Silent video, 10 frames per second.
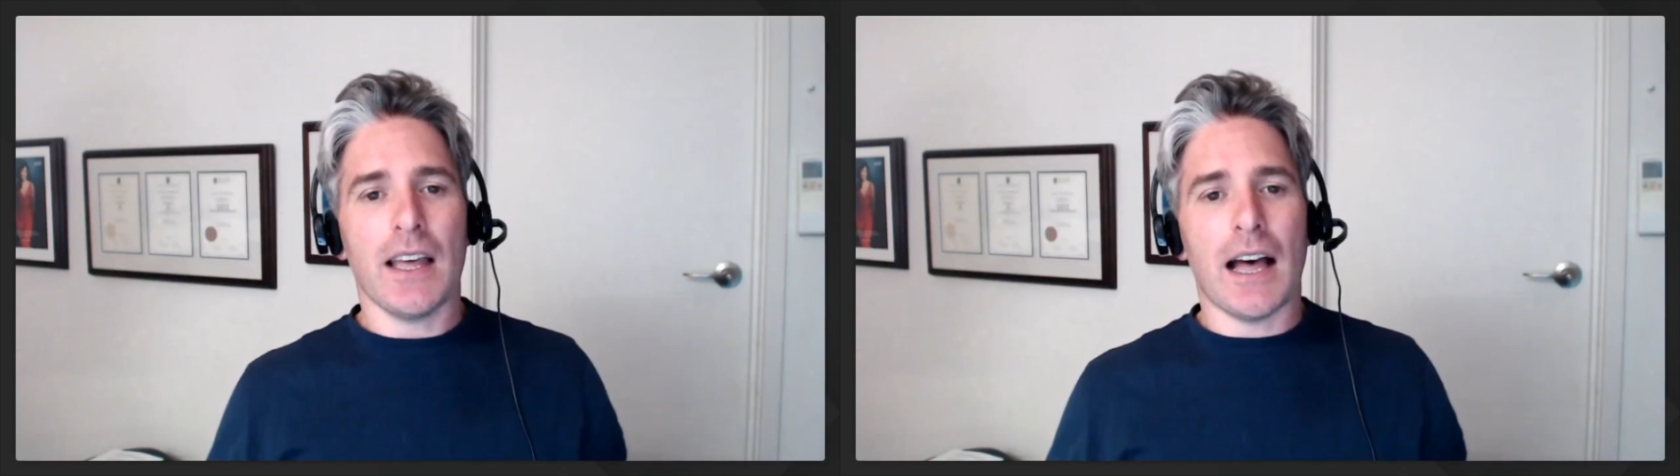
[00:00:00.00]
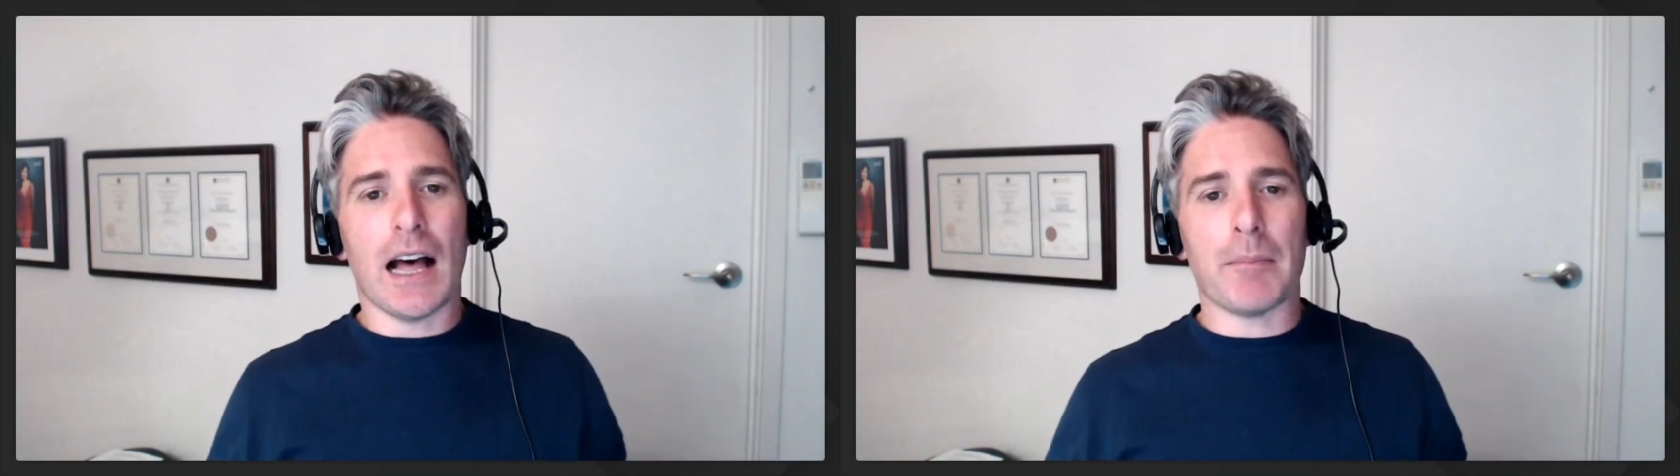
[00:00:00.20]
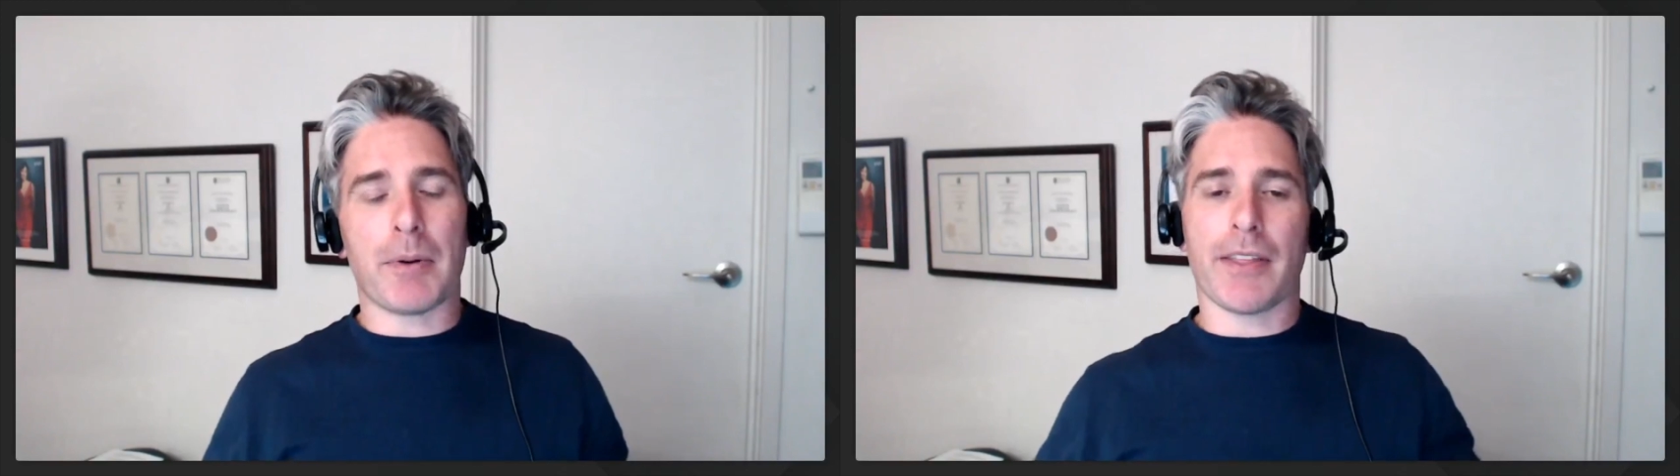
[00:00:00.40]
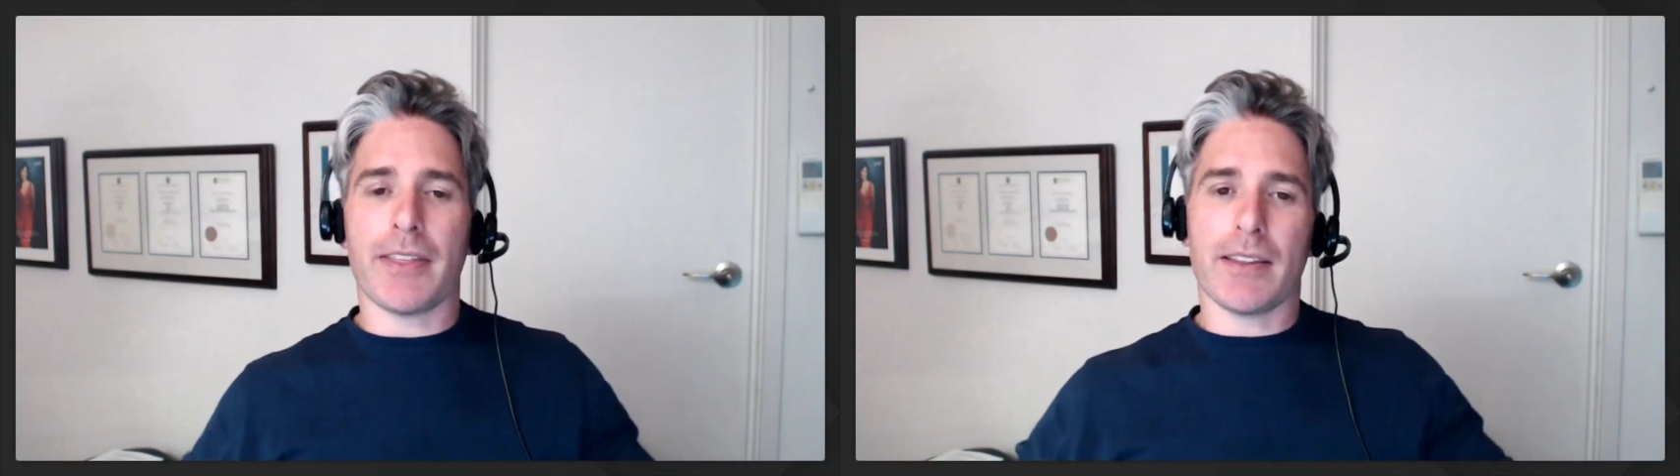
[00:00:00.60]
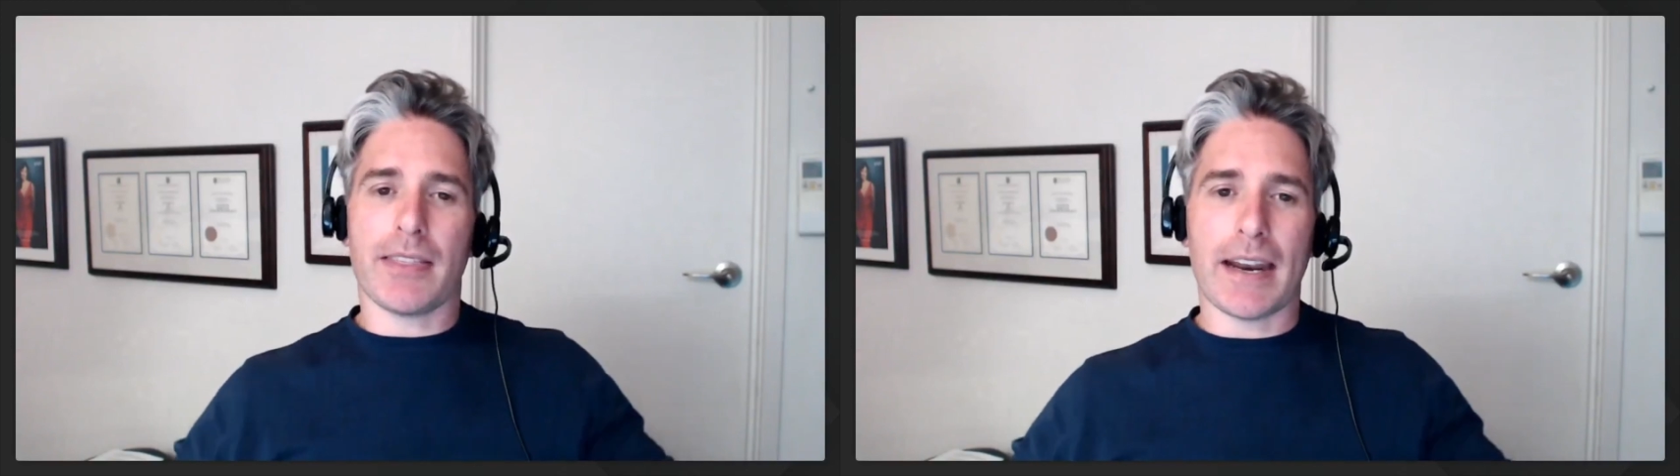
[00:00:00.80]
Uh, but I
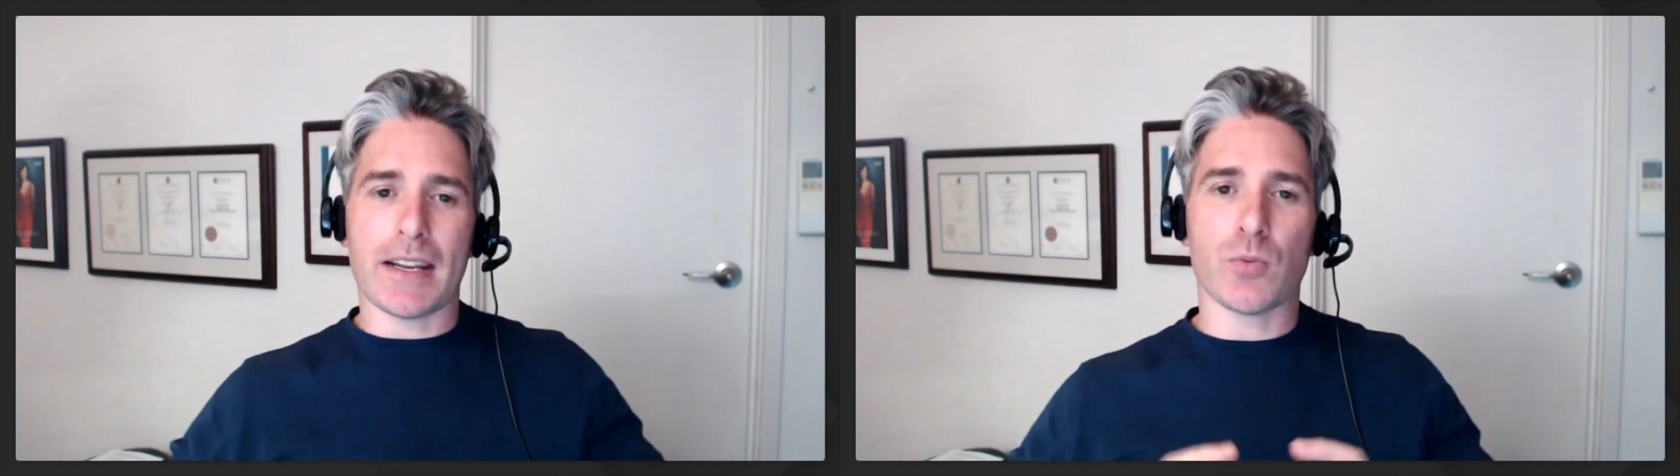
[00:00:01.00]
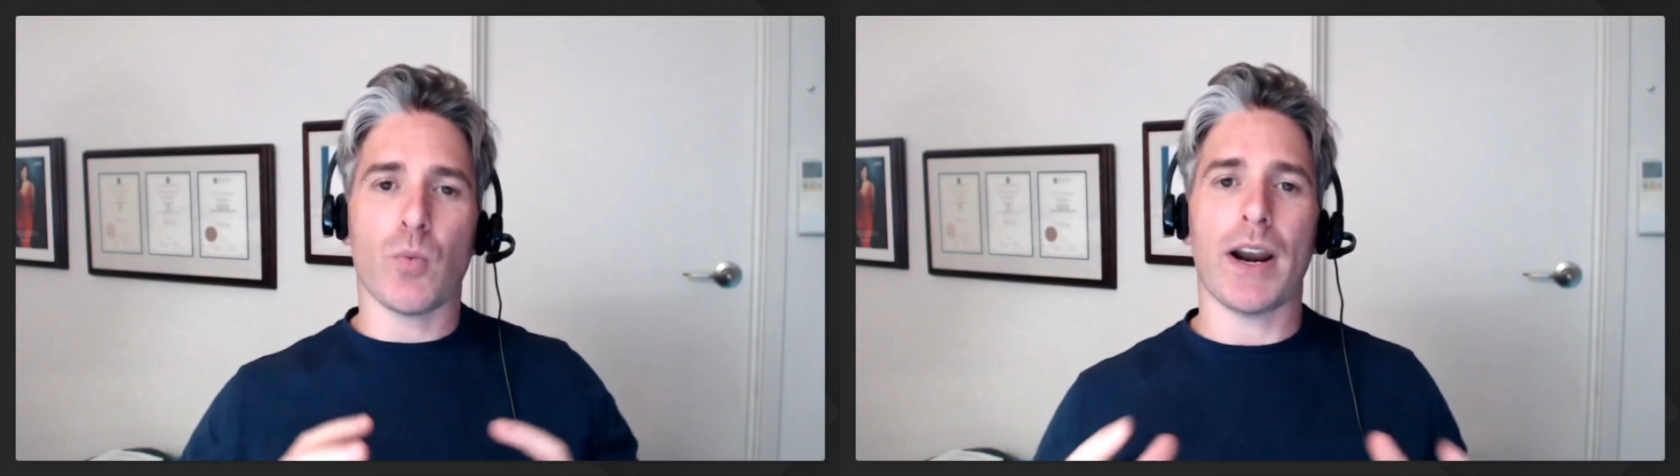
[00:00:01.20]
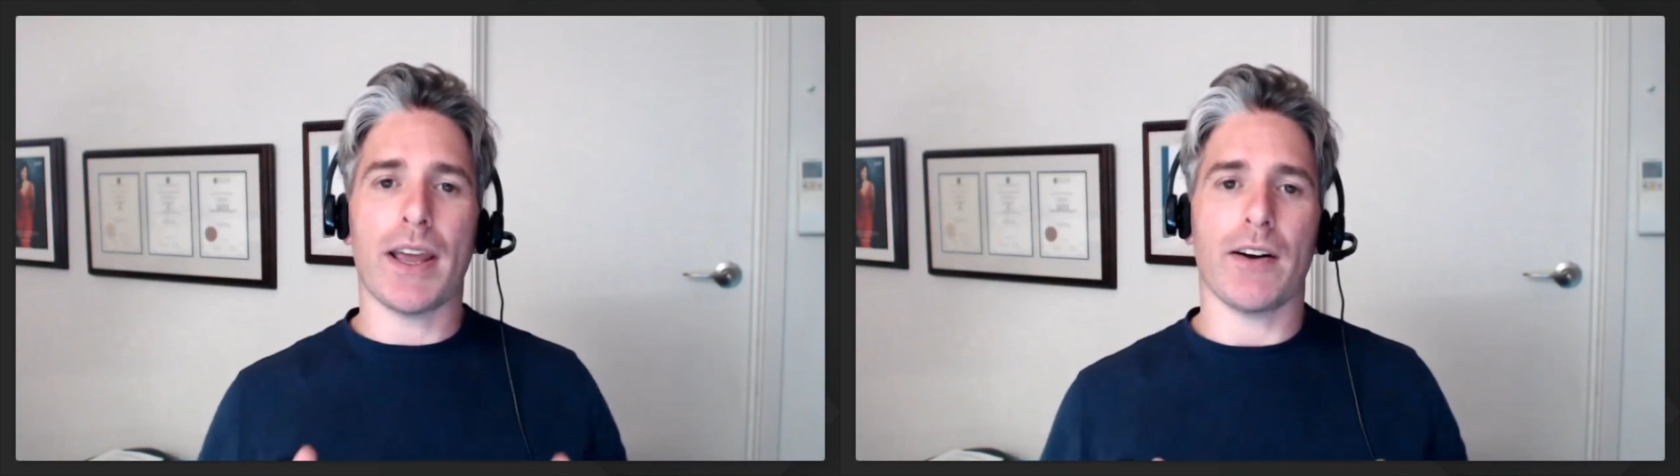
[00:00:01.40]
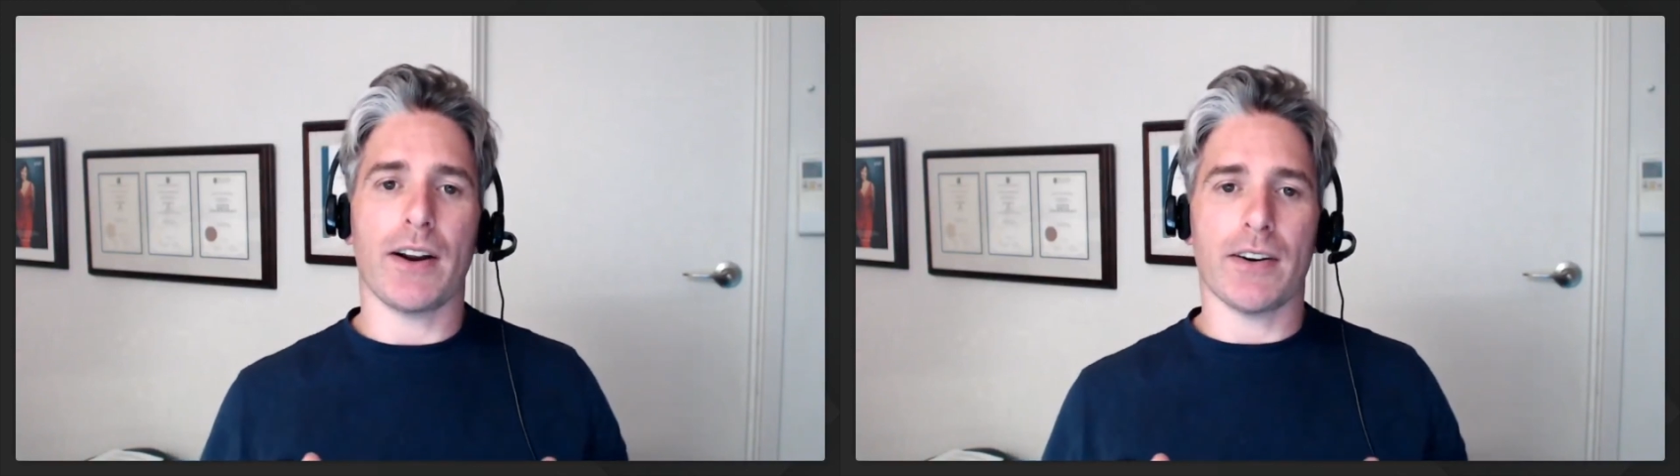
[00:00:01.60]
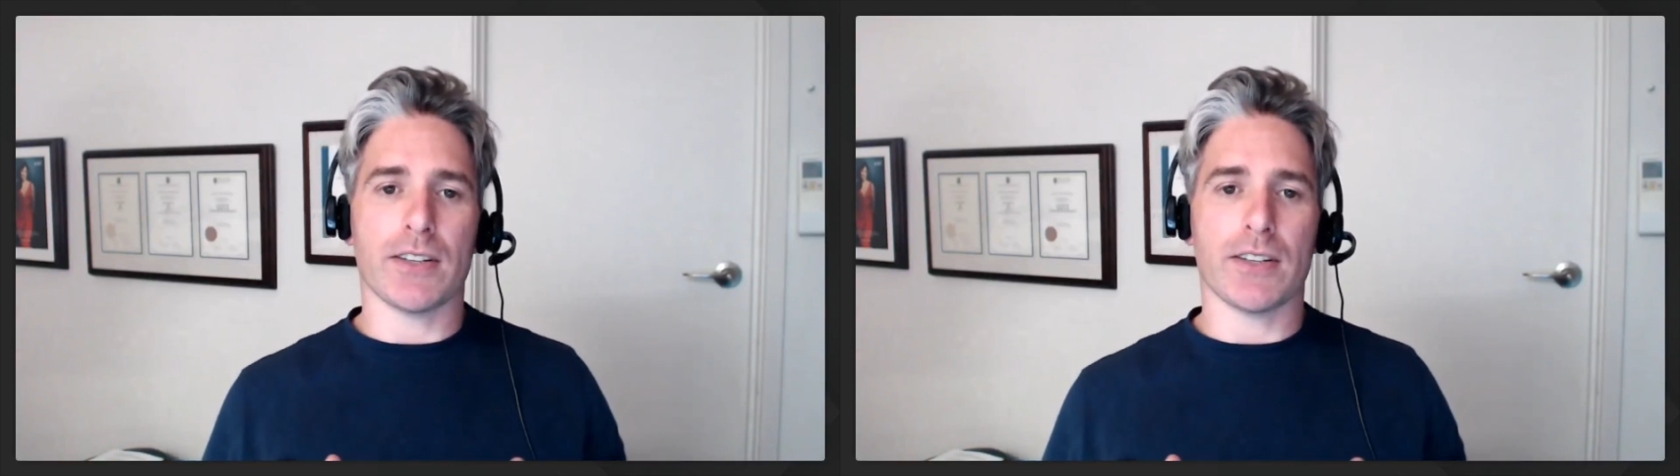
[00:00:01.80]
think that is one area